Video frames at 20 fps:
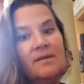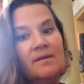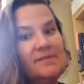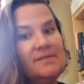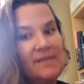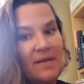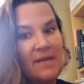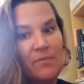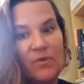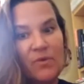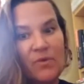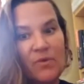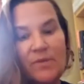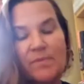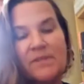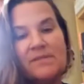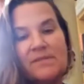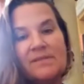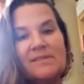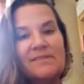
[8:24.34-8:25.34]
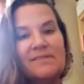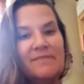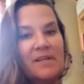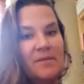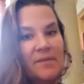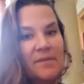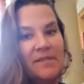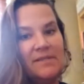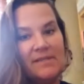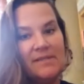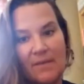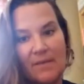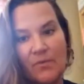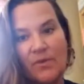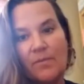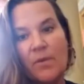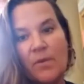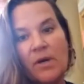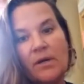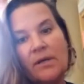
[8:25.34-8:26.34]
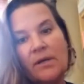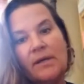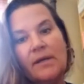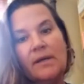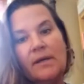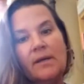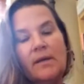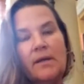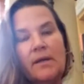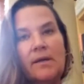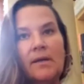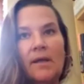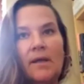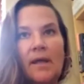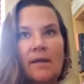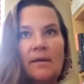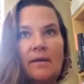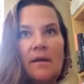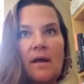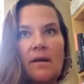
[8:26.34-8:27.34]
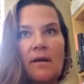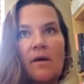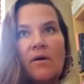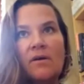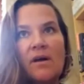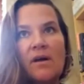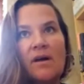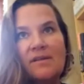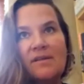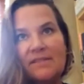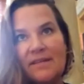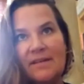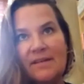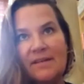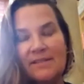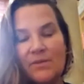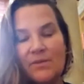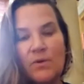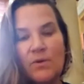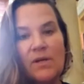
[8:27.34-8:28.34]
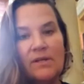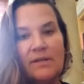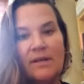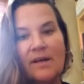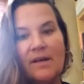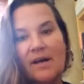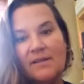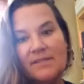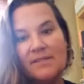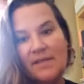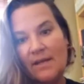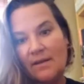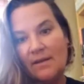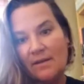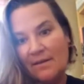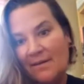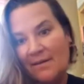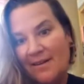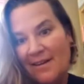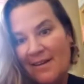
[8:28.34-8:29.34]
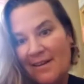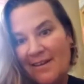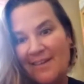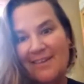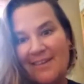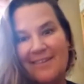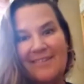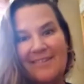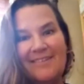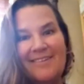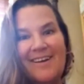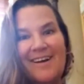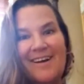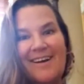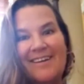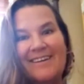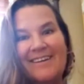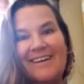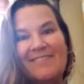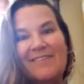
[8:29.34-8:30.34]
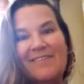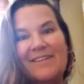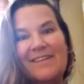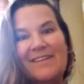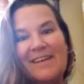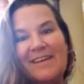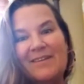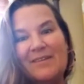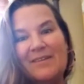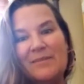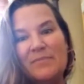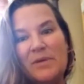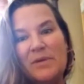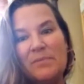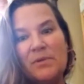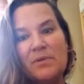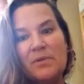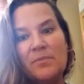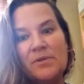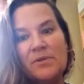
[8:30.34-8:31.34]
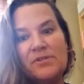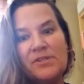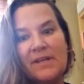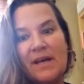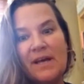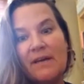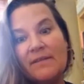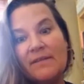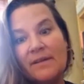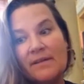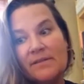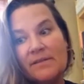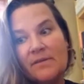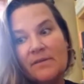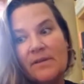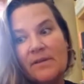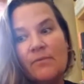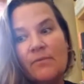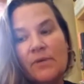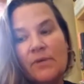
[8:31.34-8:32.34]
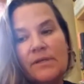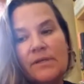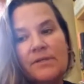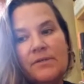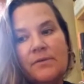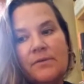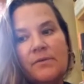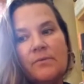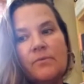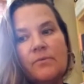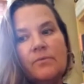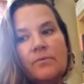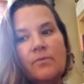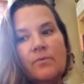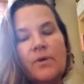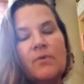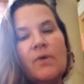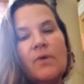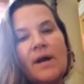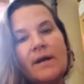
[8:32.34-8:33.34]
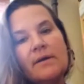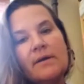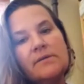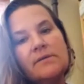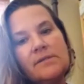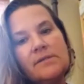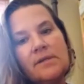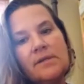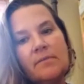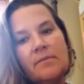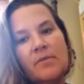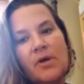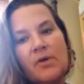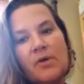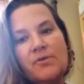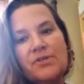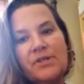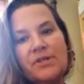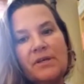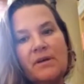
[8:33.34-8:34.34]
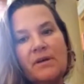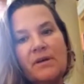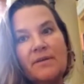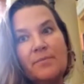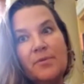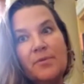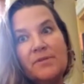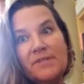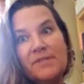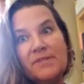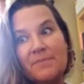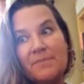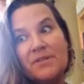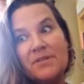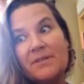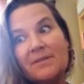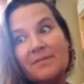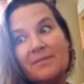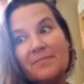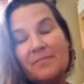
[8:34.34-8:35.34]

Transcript: Same with business development, same with marketing. And again, not all content is quality content. Not everything that people are pushing out there. So they really do require some coaching on the perception